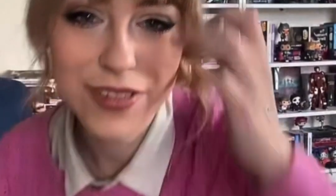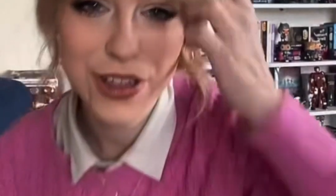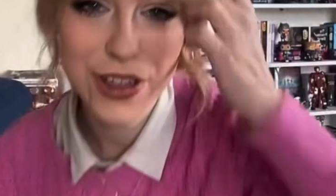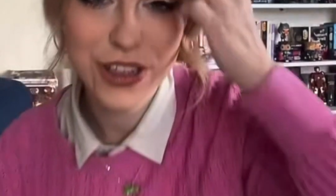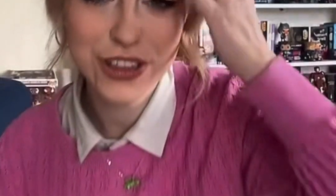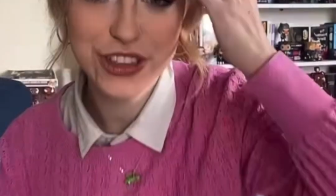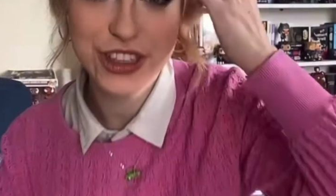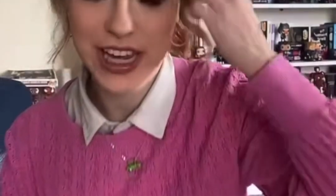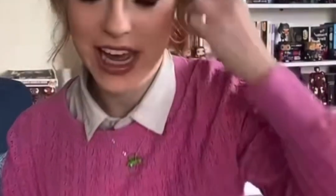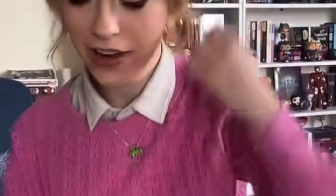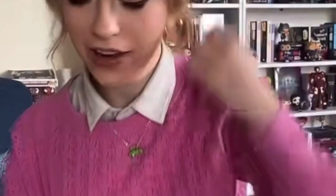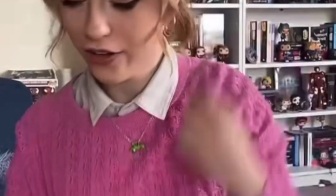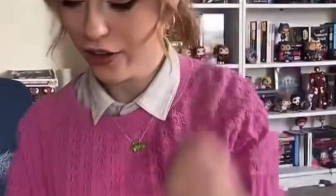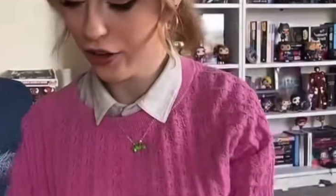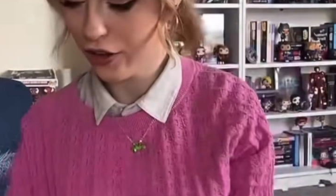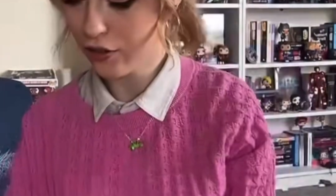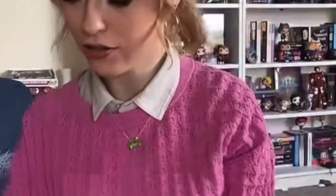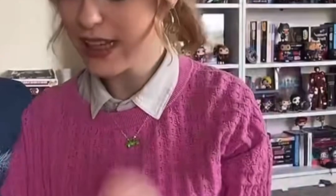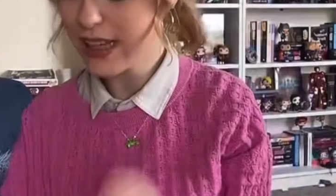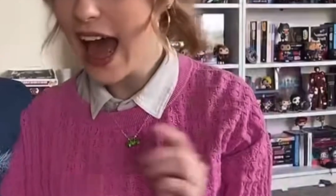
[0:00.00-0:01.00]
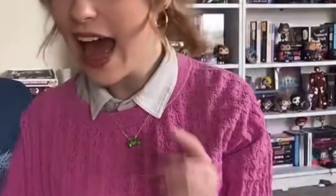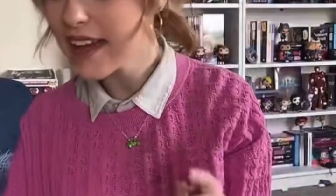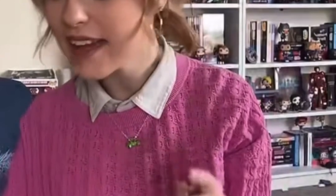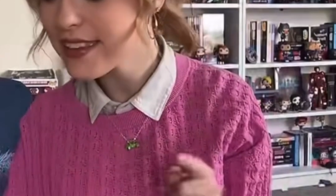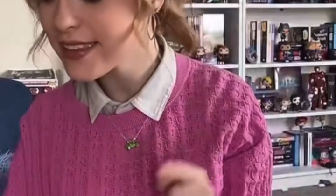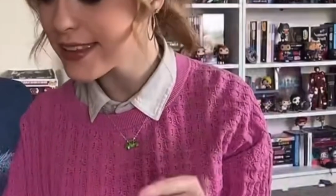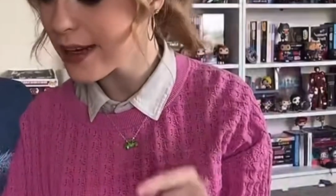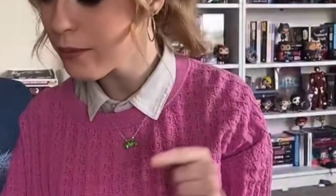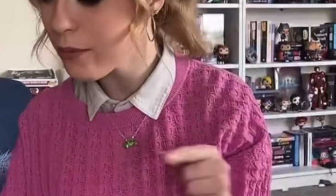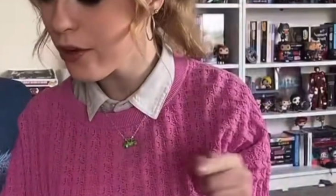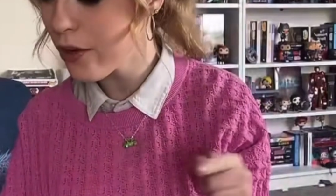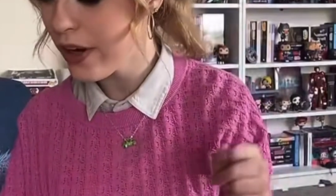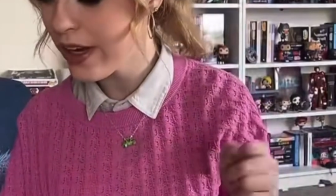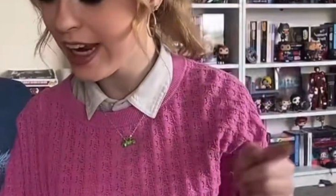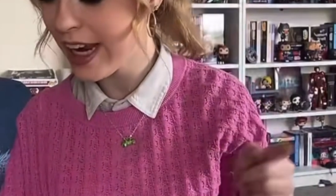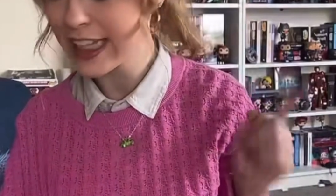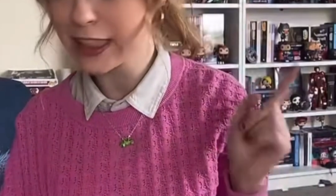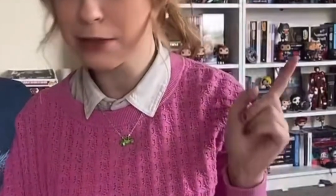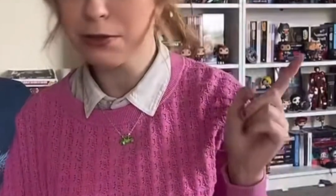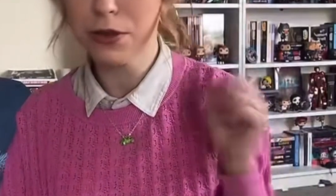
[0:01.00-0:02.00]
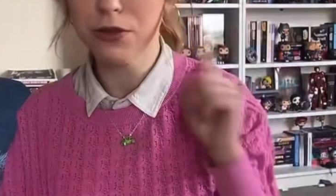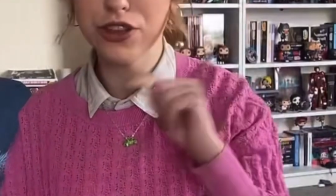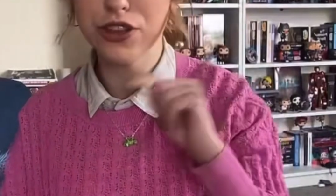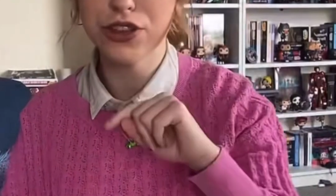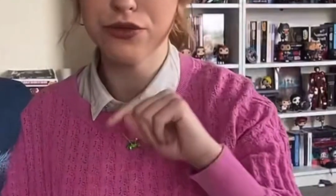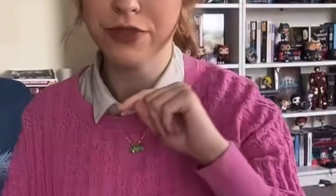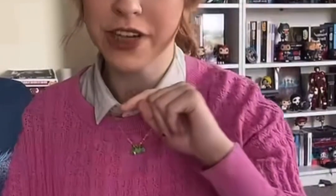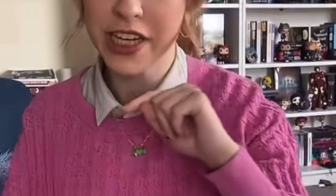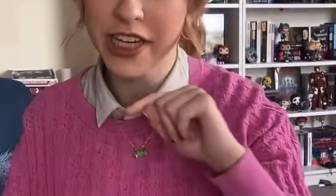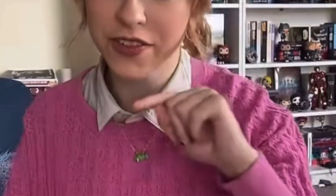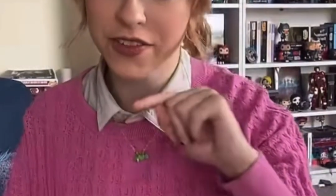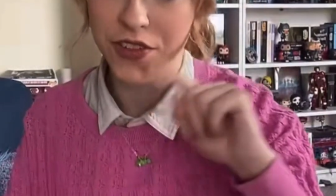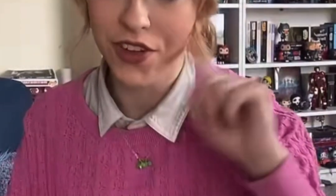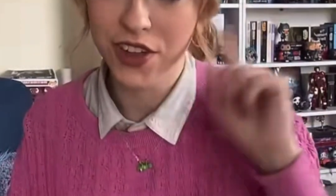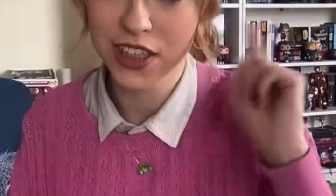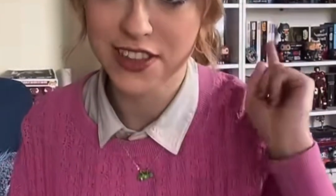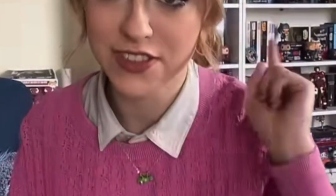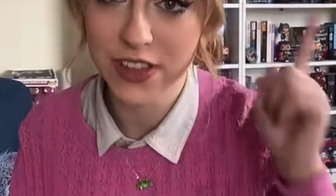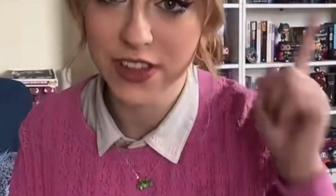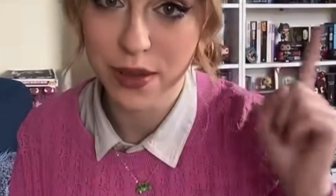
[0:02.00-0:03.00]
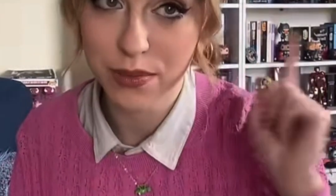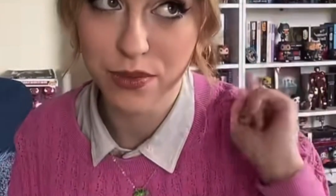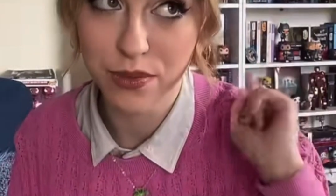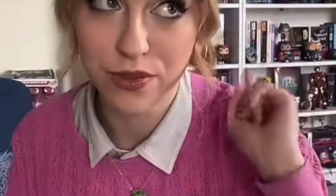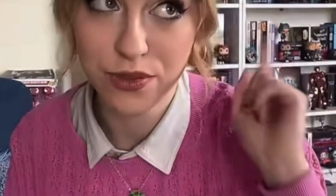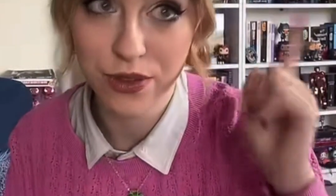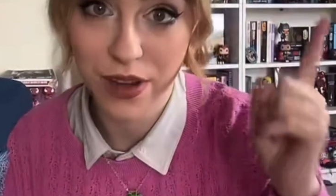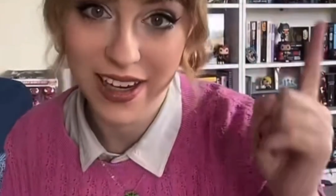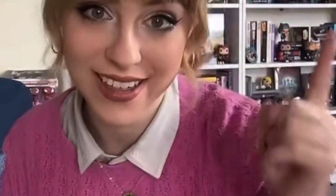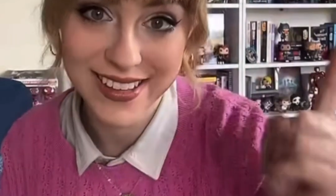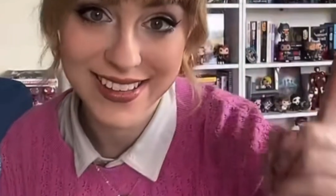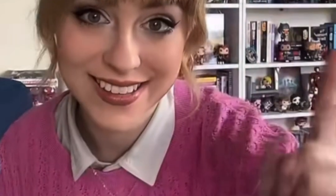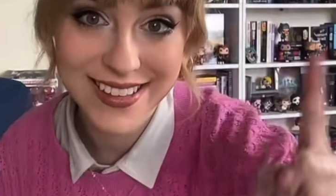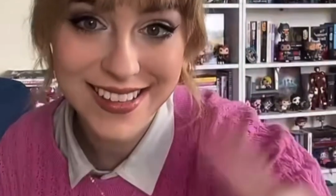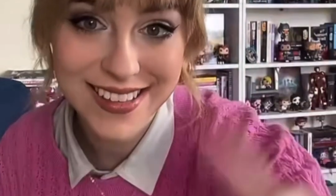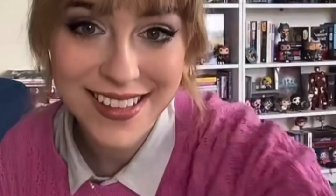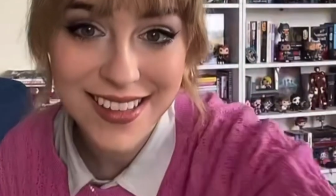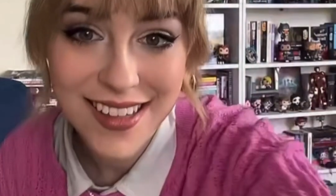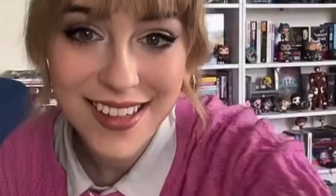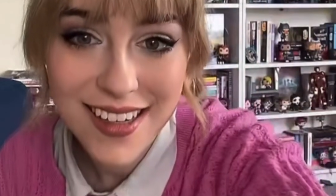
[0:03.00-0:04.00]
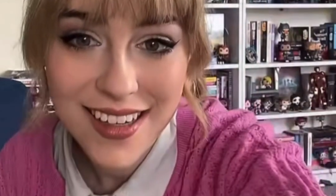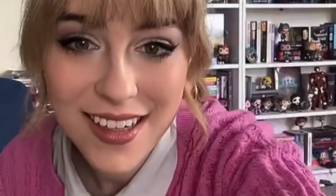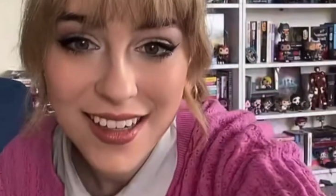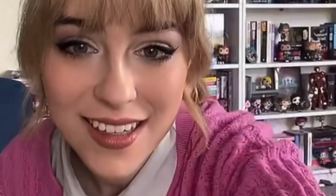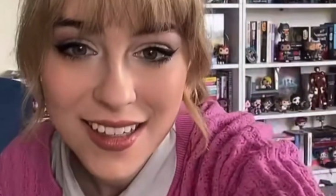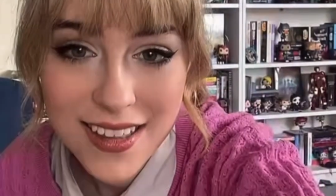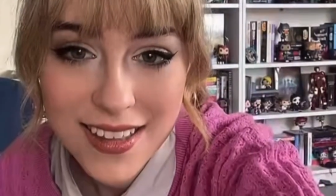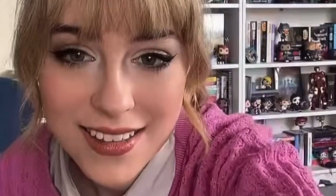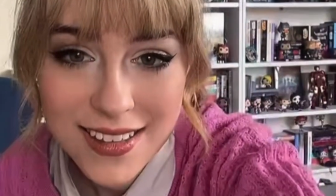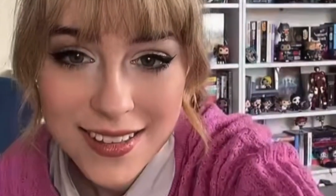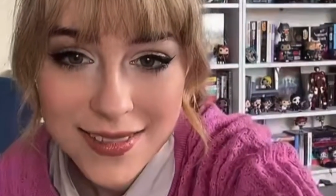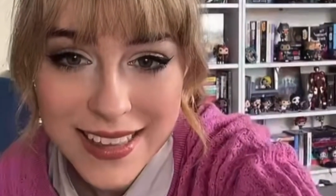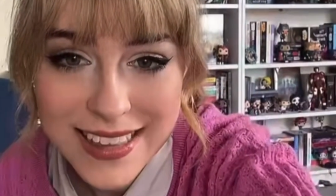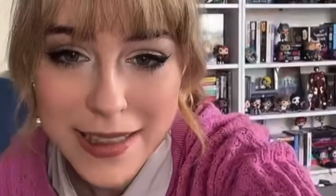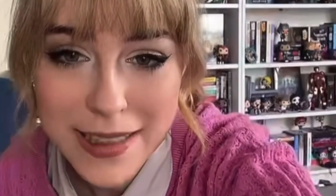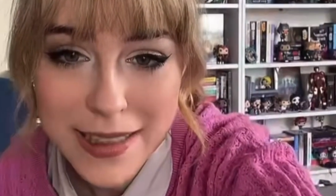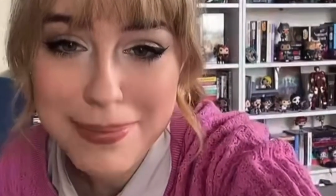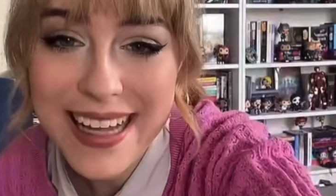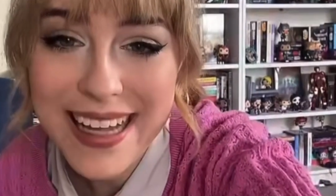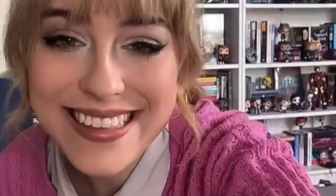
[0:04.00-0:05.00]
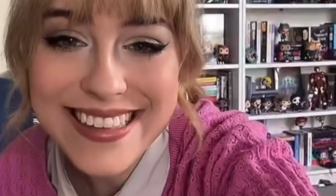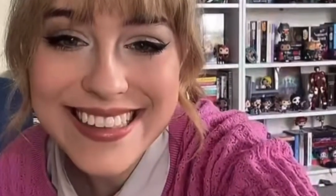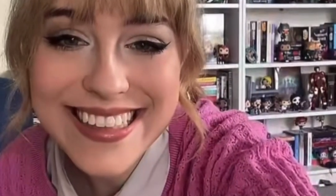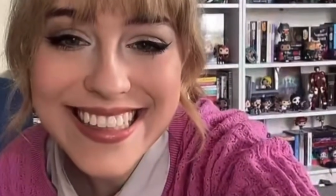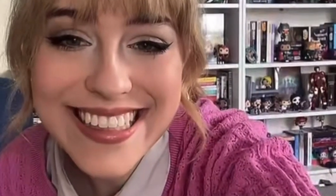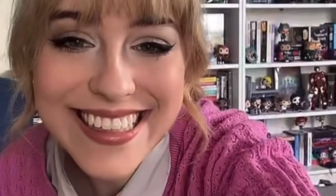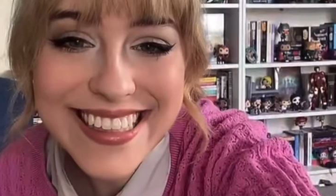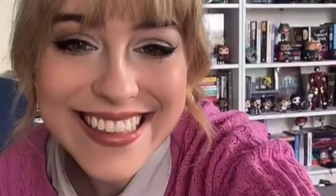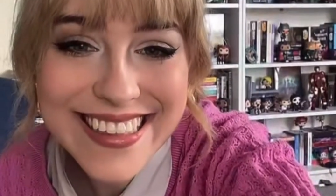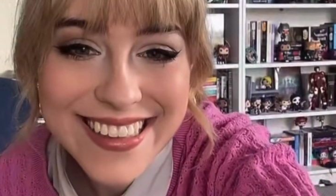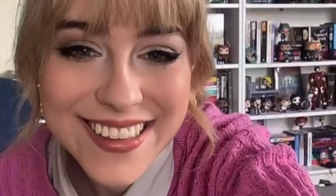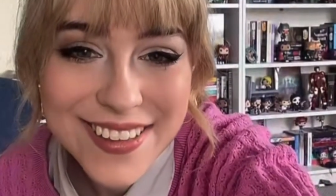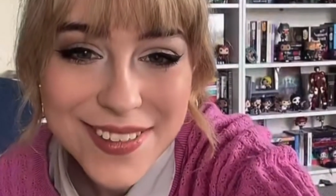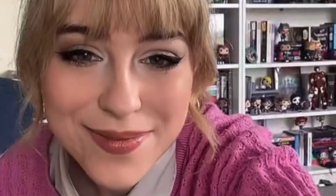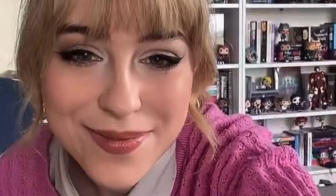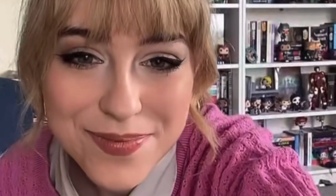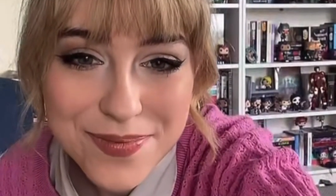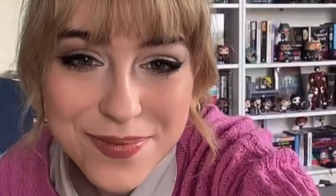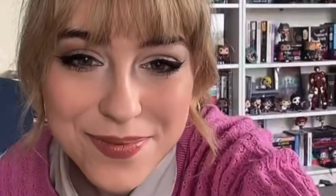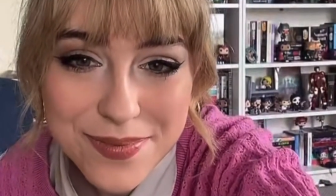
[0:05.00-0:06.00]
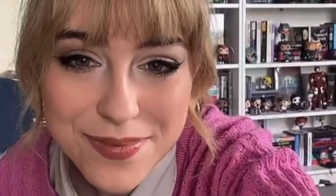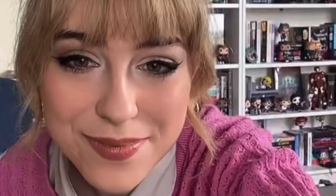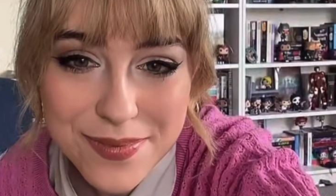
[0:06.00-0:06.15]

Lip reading: You're gonna do Kane Chronicles at some point, yes, but I want to do reading vlogs for them first. Bestie!